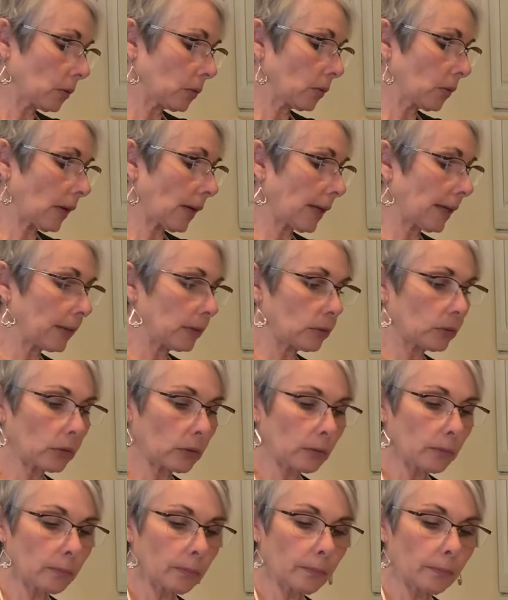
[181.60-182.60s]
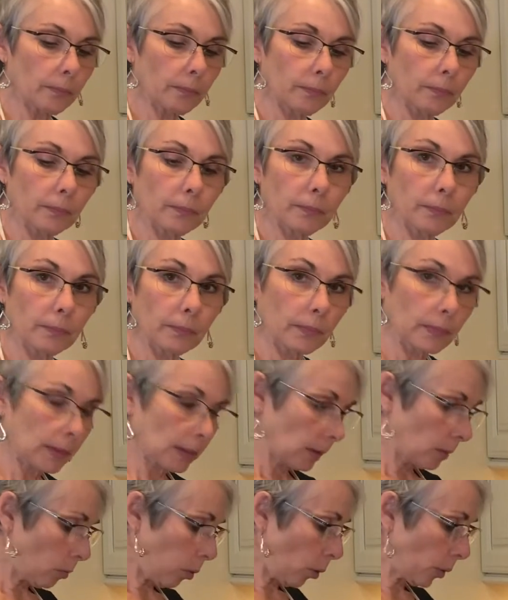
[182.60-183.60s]
size
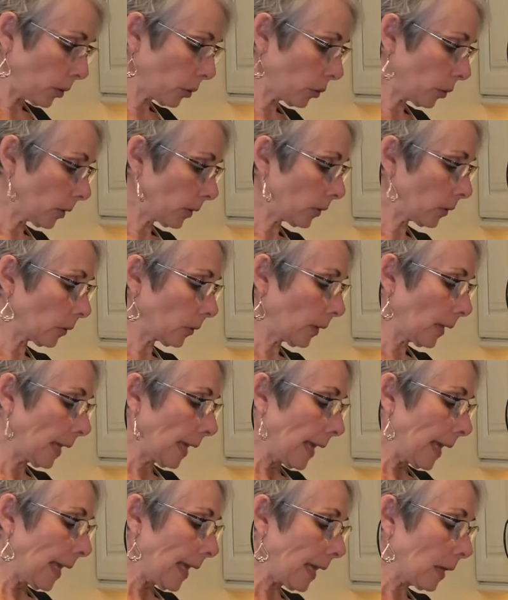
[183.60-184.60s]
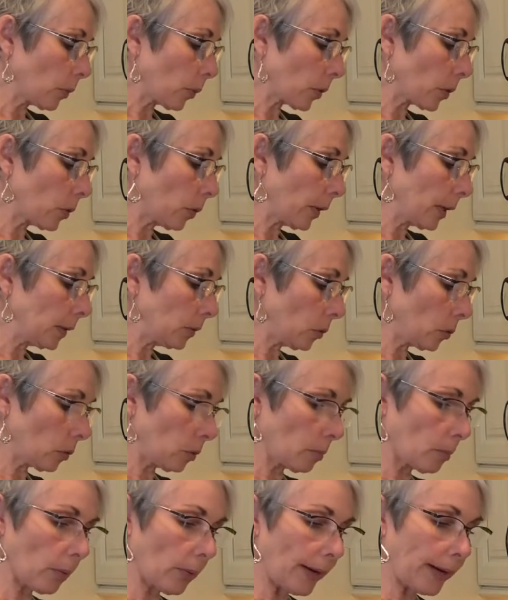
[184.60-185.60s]
portions, and we're going to
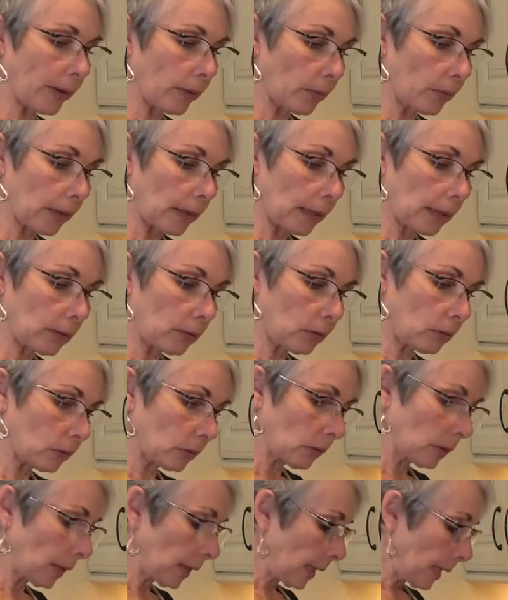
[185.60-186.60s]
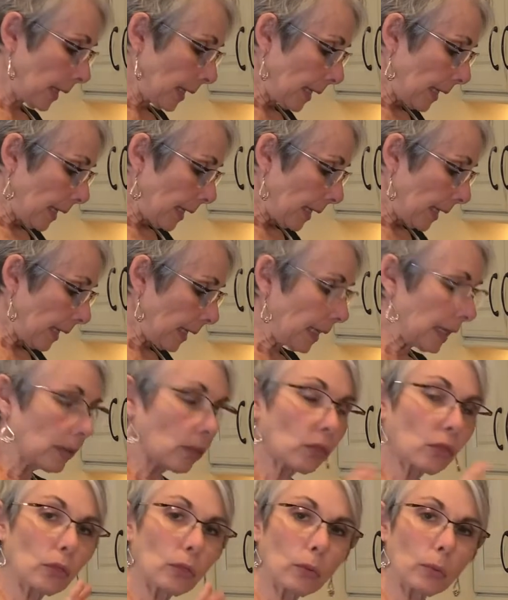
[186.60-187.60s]
brown these in
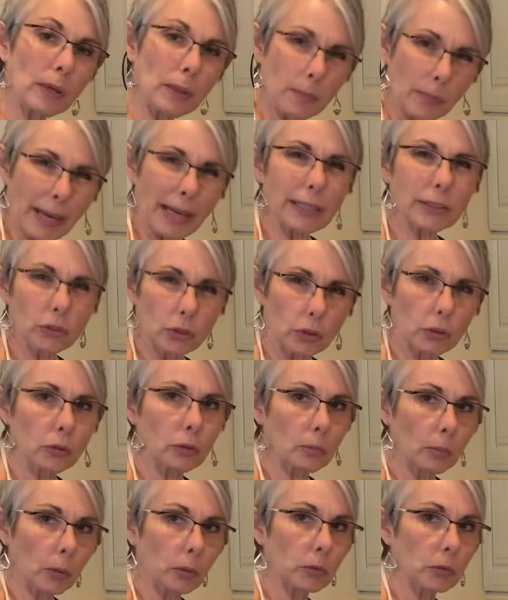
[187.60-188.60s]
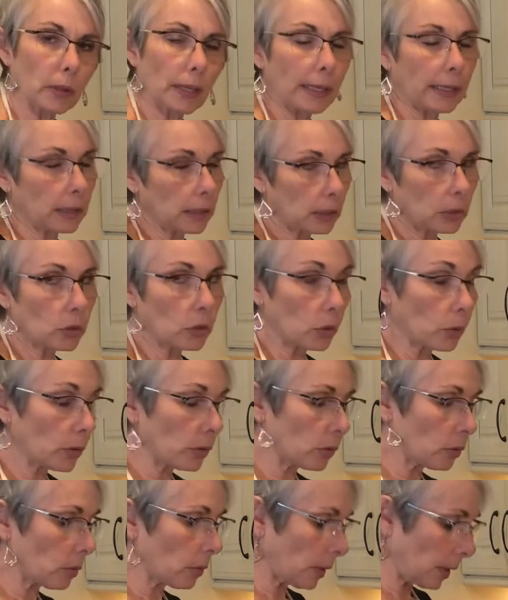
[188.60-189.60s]
3 batches, most likely, 2 or
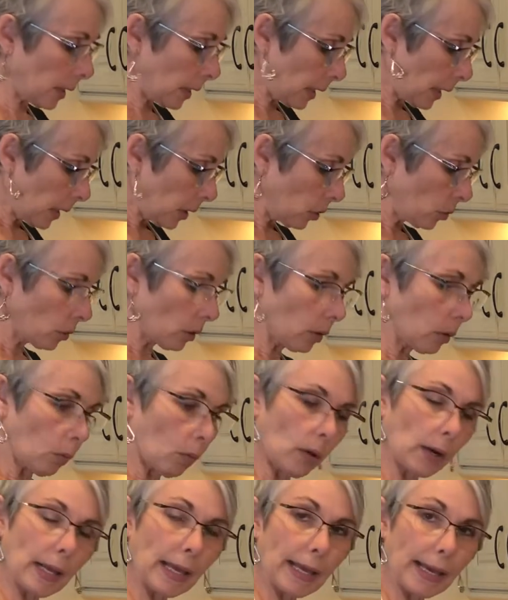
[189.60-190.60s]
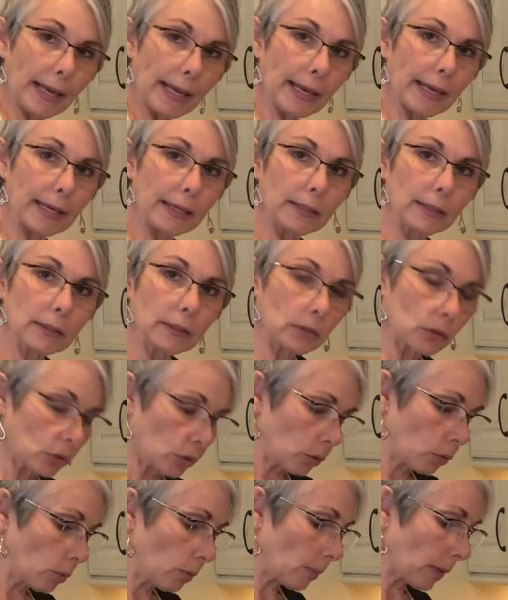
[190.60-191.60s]
3. You don't want to add
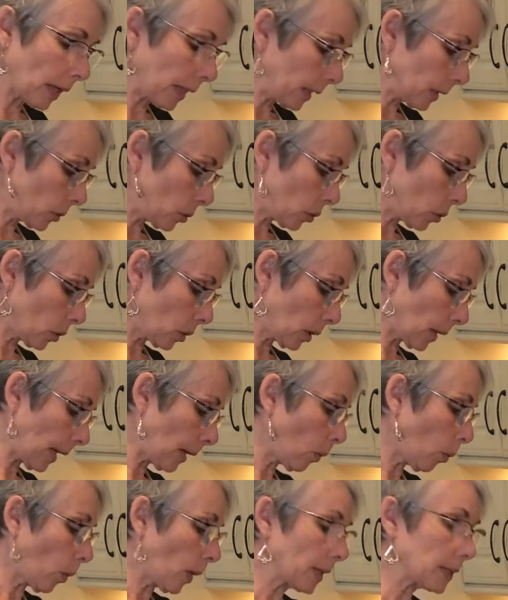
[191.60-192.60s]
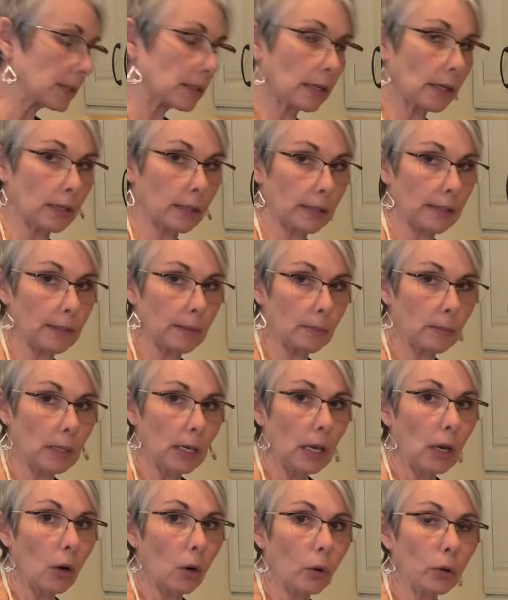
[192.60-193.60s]
too much at one time,
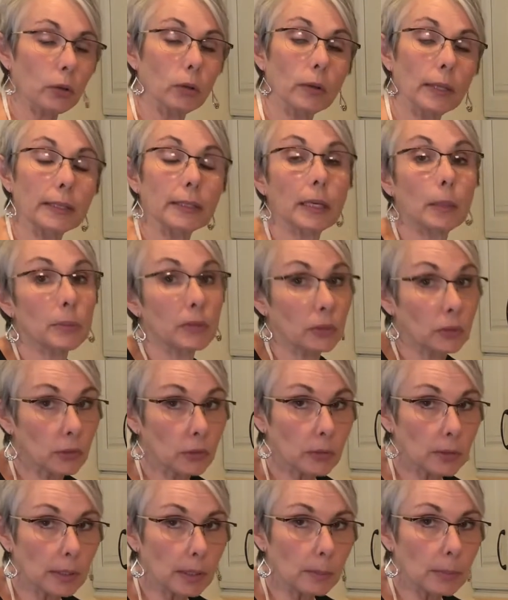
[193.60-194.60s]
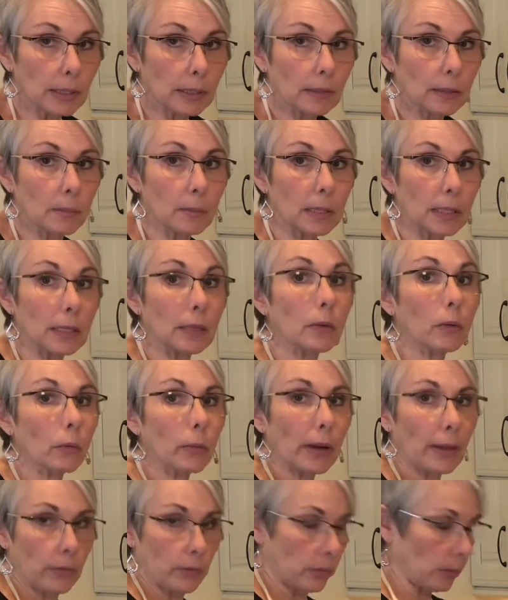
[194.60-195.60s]
or you'll end up steaming the meat
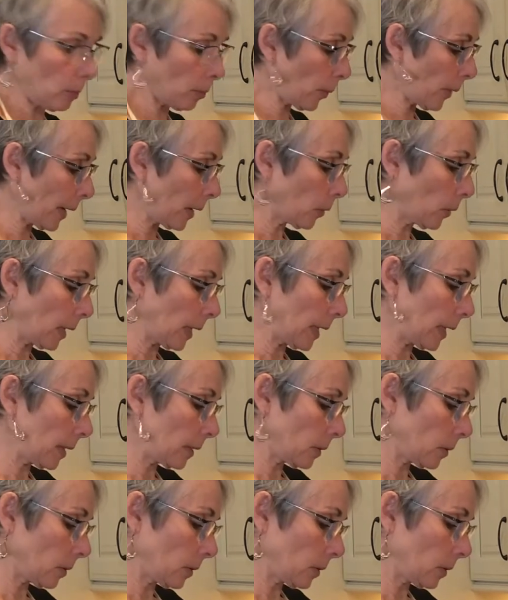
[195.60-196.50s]
rather than browning it.